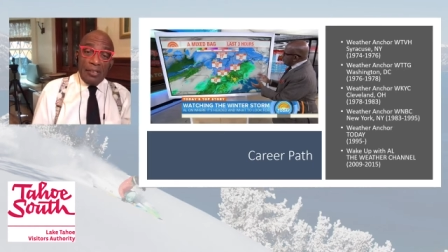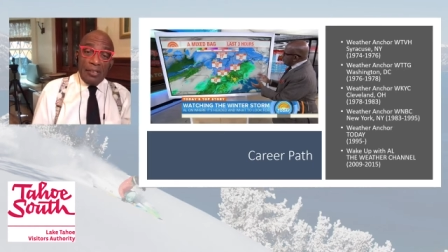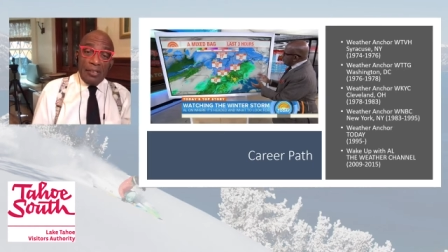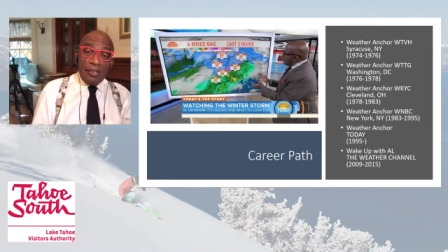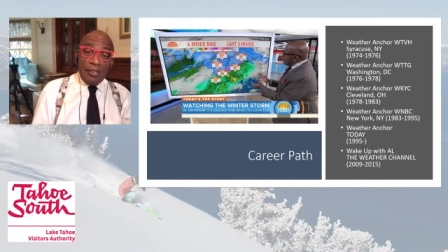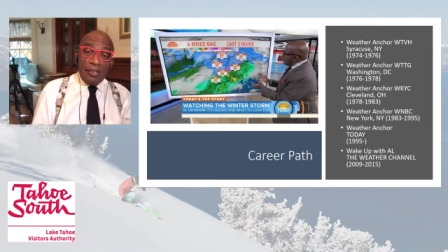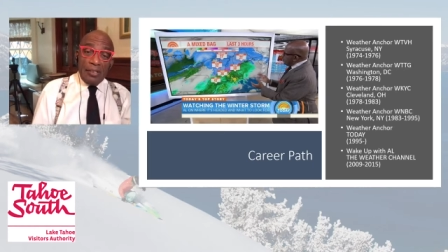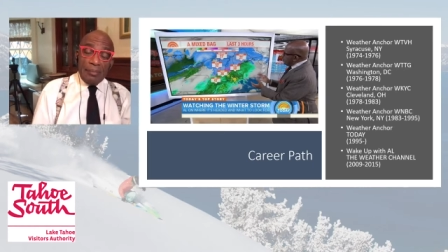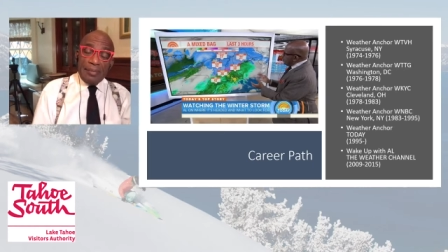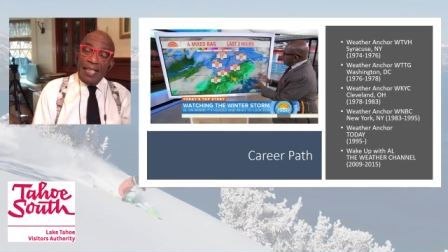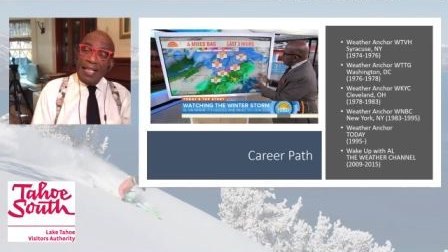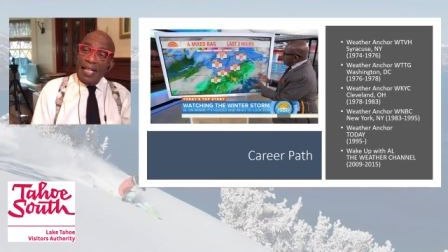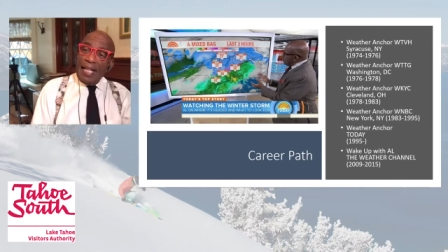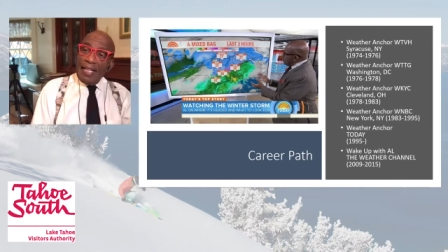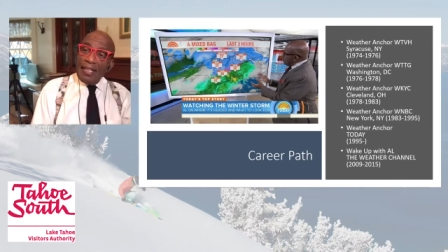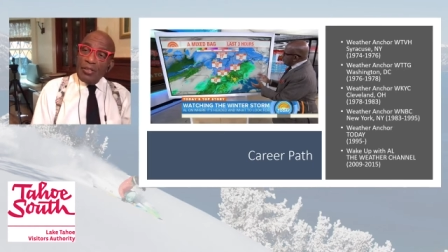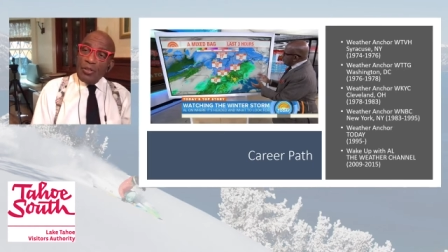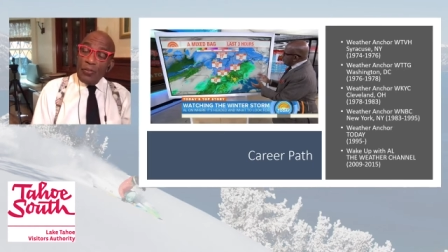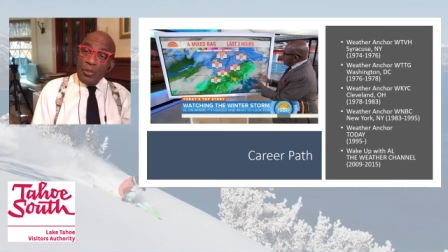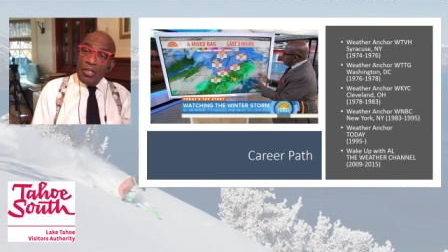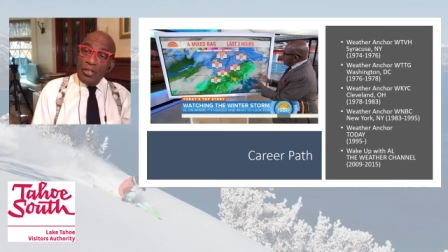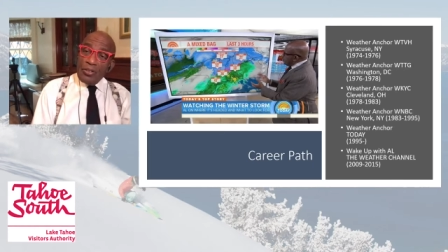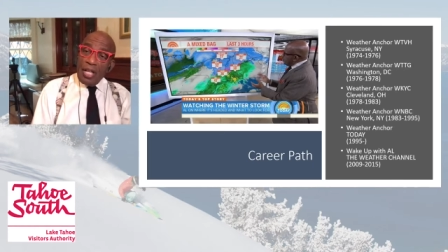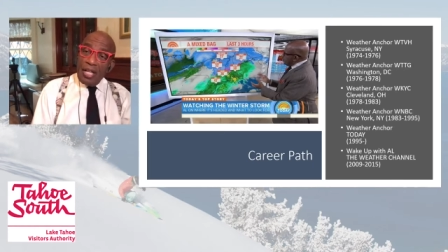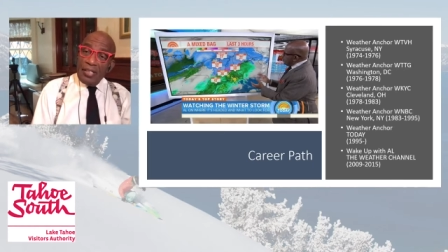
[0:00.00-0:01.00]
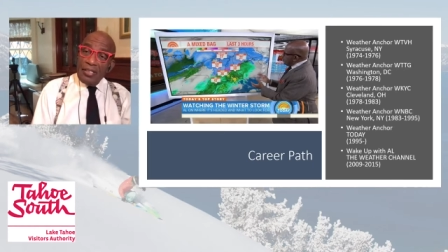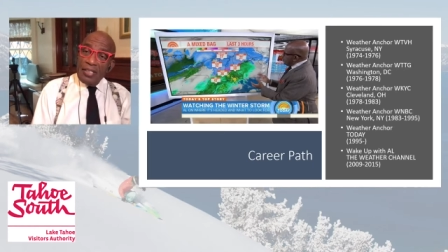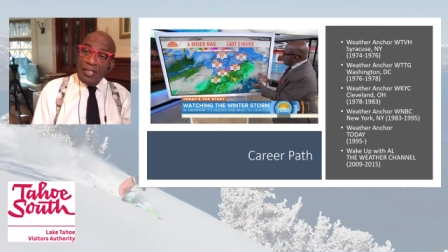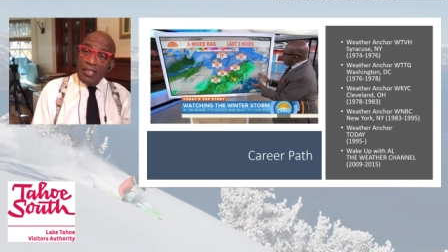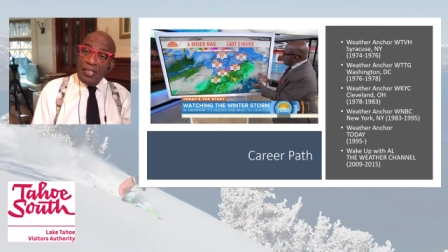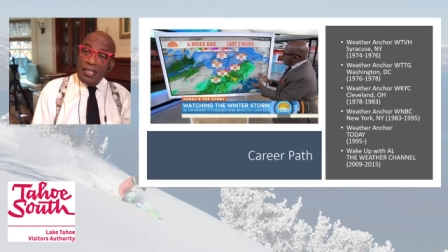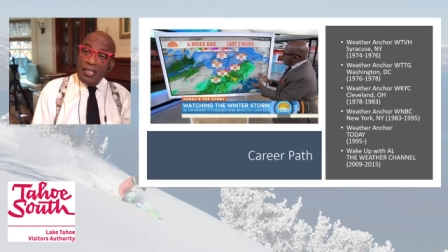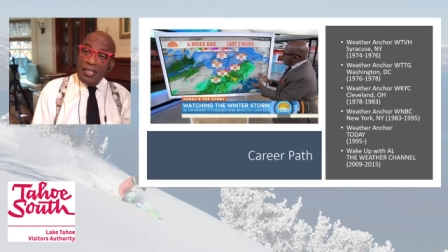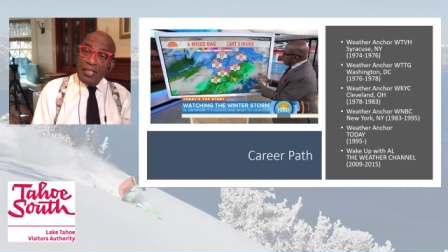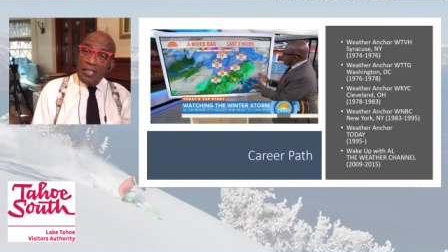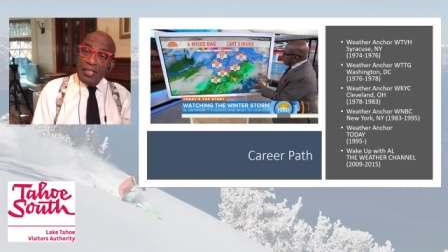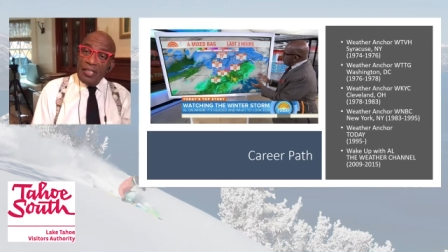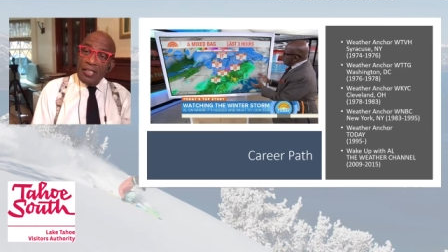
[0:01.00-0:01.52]
Um, and
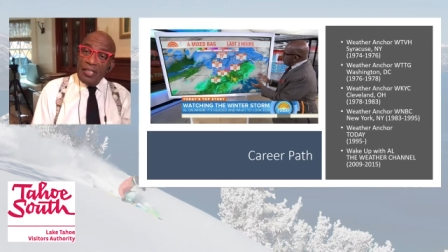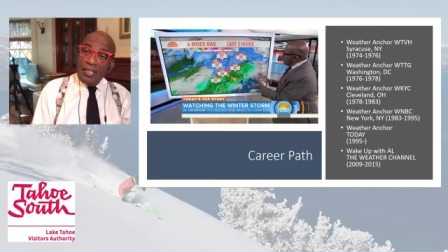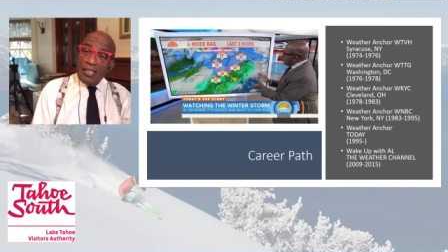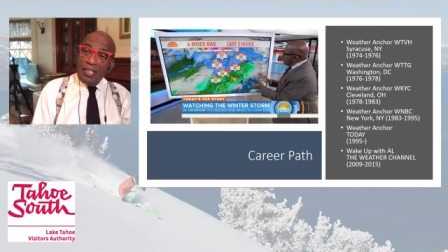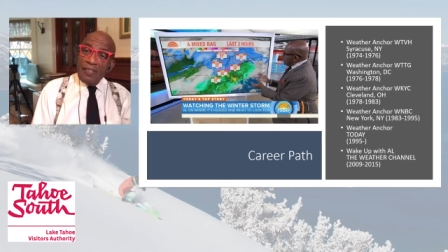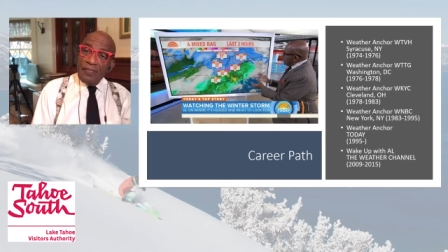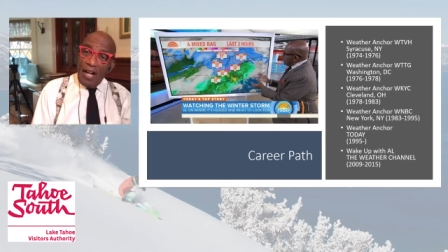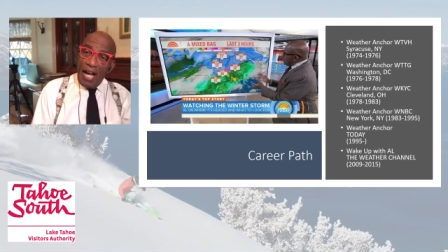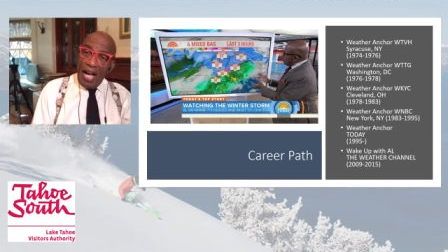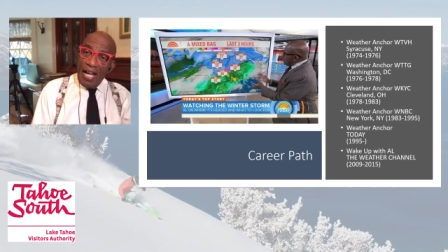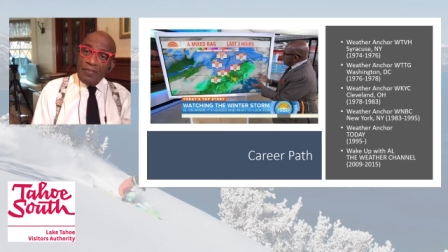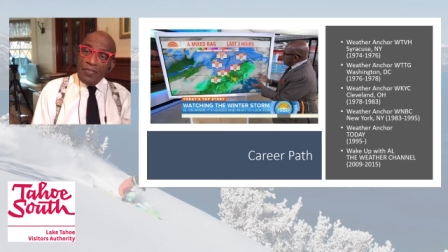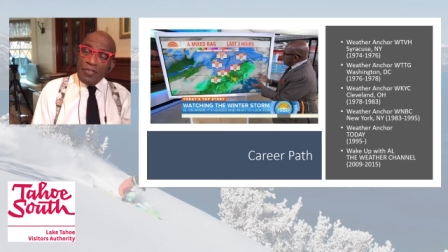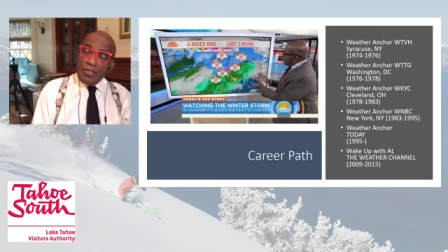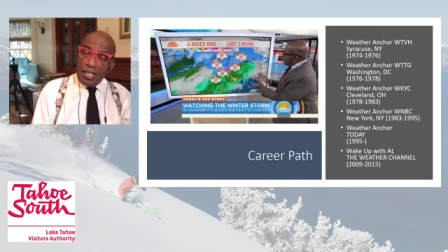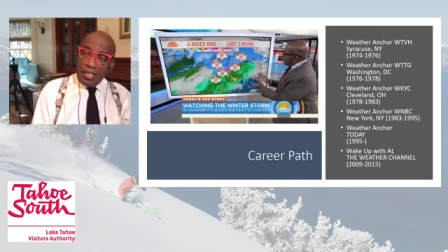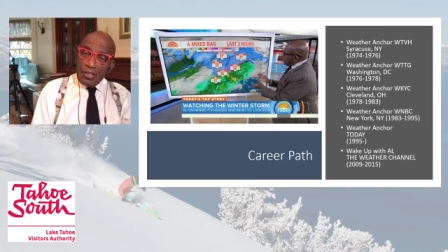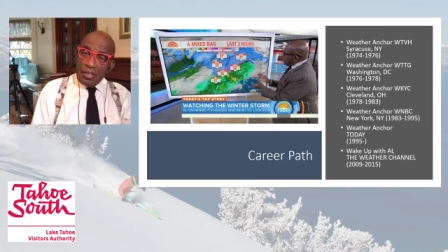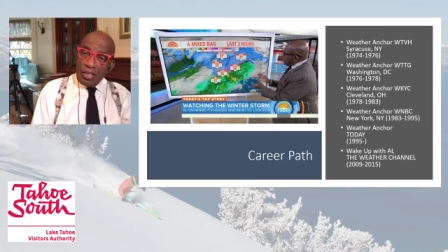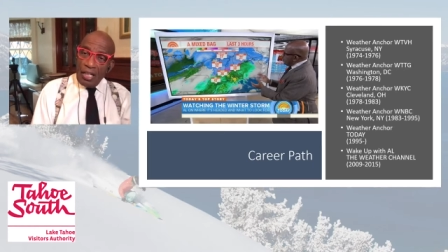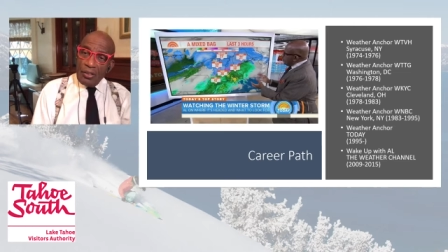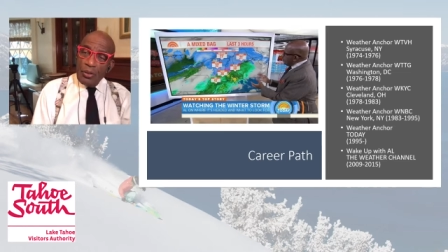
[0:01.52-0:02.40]
then finally, I did the,